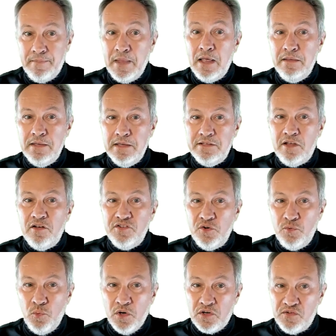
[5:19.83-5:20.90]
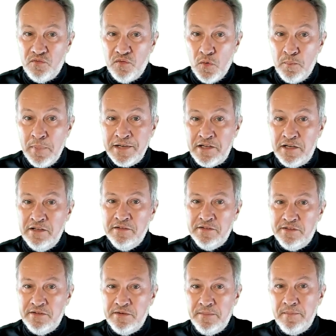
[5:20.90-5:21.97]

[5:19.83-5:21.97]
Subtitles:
This also works for buttons.